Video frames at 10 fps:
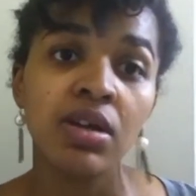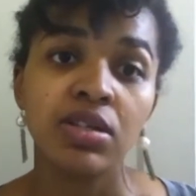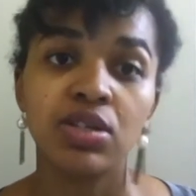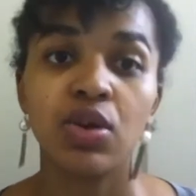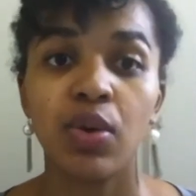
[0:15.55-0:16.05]

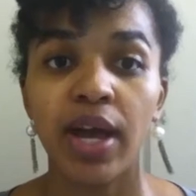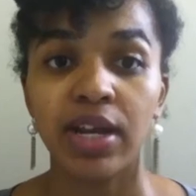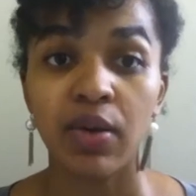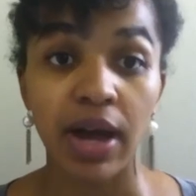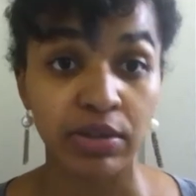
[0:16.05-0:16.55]
so I
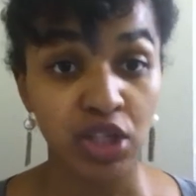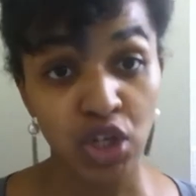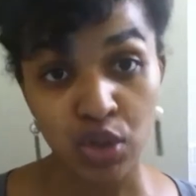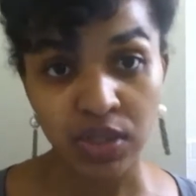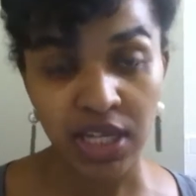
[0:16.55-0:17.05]
know how to
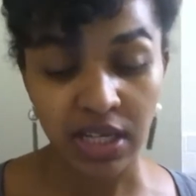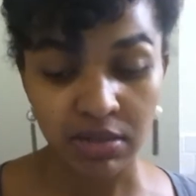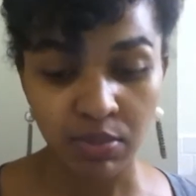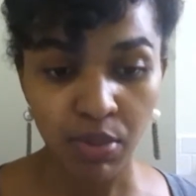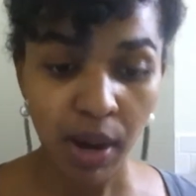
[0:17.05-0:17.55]
use it
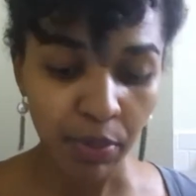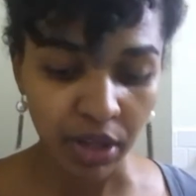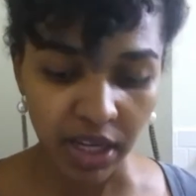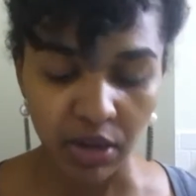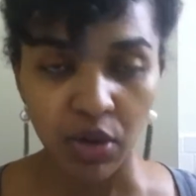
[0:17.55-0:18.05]

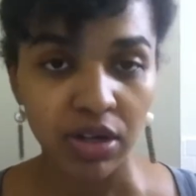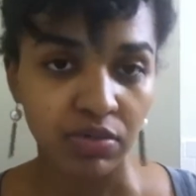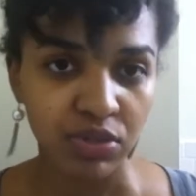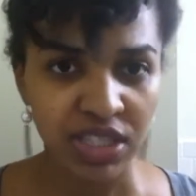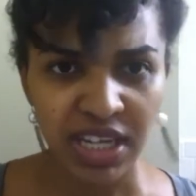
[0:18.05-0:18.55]
properly, or
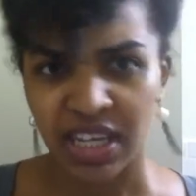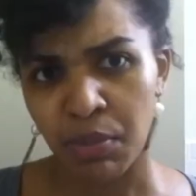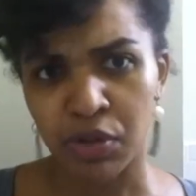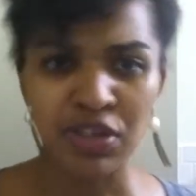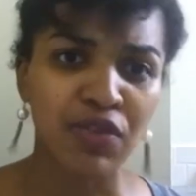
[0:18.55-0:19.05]
just like in the
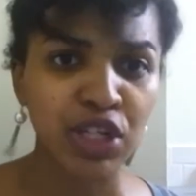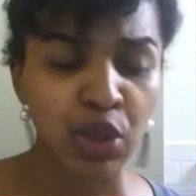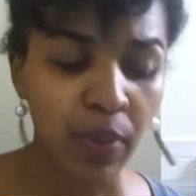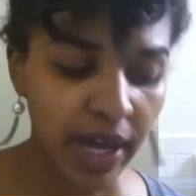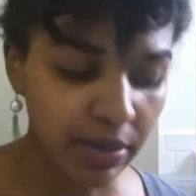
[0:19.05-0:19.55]
most
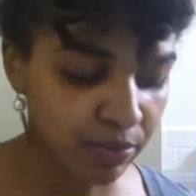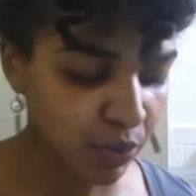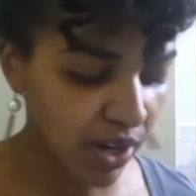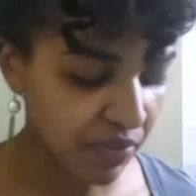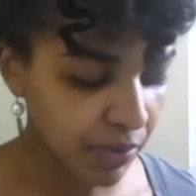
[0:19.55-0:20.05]
efficient way,
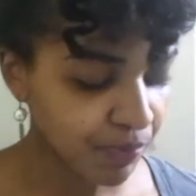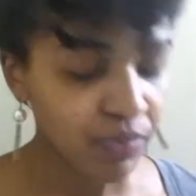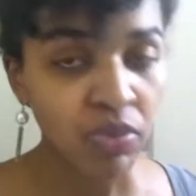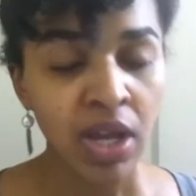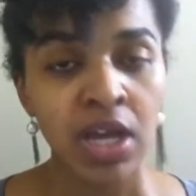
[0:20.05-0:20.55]
whatever.
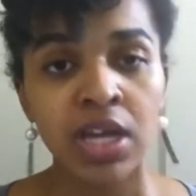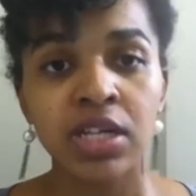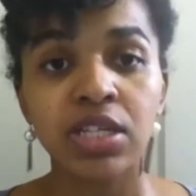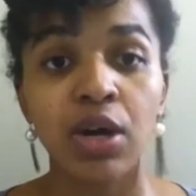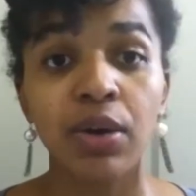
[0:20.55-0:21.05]

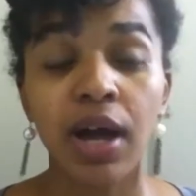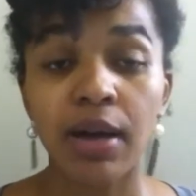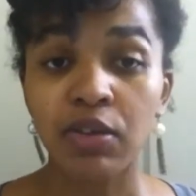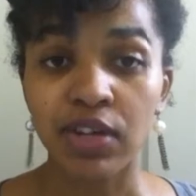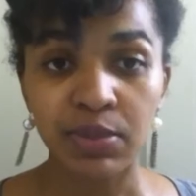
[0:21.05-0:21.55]
So
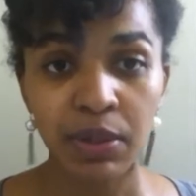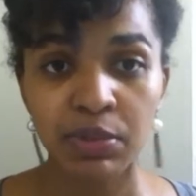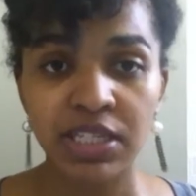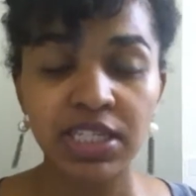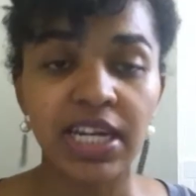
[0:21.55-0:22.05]
the recipe I'm
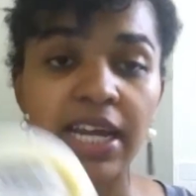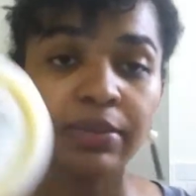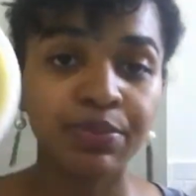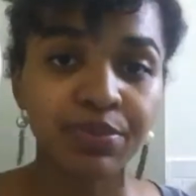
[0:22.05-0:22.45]
using today,